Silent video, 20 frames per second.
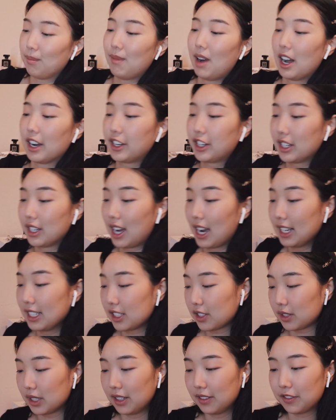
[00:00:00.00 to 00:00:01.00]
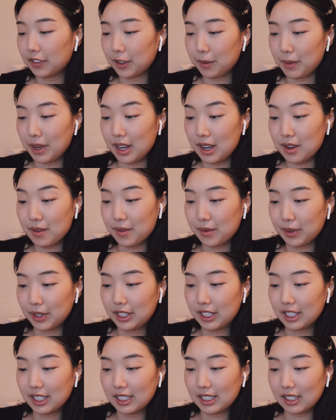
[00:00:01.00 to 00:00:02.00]
matcha ice cream for me,
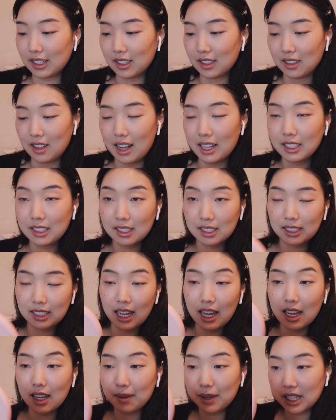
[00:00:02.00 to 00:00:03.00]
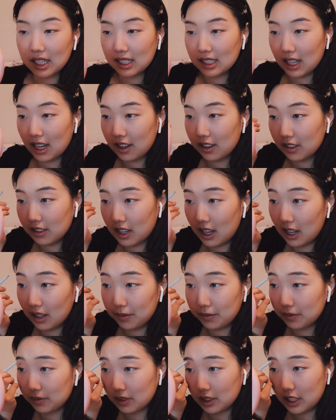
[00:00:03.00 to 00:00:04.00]
which is a lot to say because I
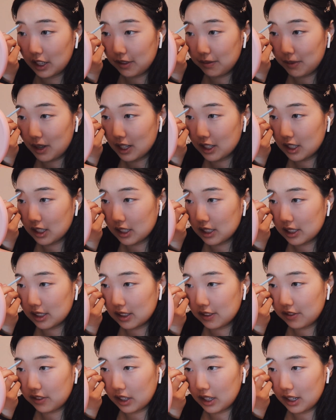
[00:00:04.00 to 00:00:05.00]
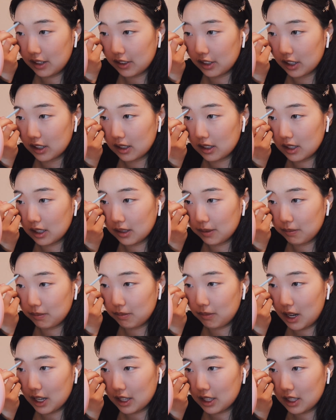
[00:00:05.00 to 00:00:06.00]
love matcha forever.
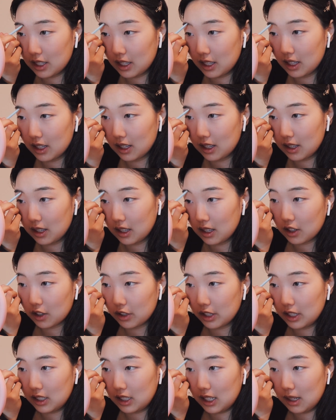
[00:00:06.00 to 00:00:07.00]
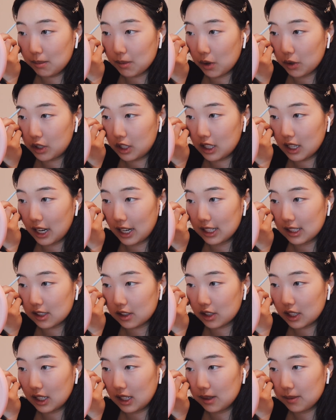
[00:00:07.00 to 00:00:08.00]
Matcha green tea mochi ice
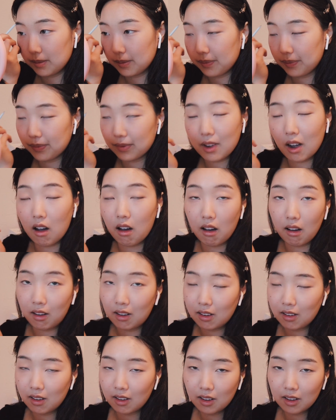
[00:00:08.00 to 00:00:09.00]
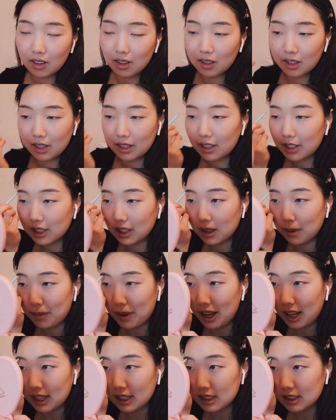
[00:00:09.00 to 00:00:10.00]
cream, oh, the
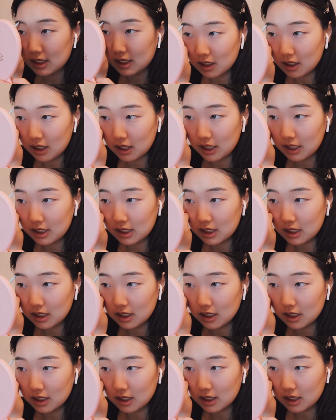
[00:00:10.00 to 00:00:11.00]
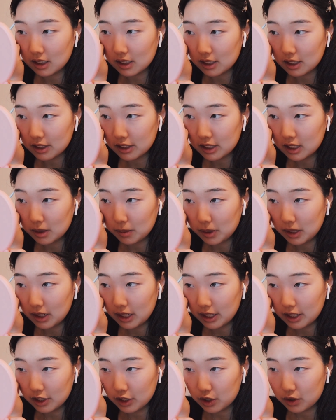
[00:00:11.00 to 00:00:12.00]
best. I used to, because there used to be
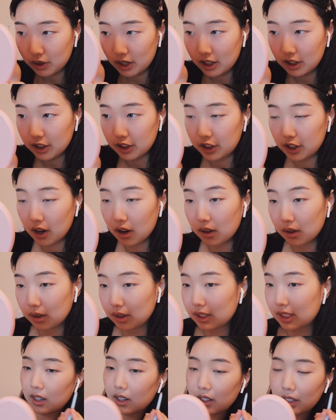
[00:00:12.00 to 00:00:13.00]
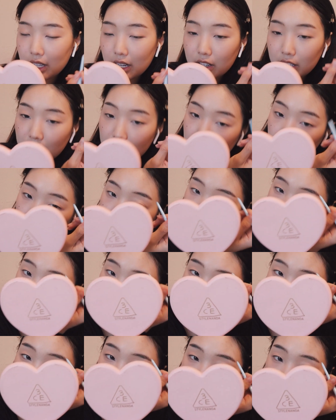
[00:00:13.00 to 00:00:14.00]
like a Trader Joe's, or there is a
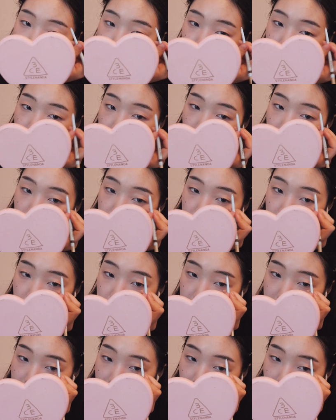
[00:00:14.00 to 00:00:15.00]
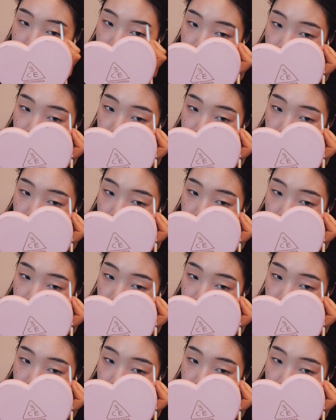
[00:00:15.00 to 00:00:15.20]
Trader Joe's close to my high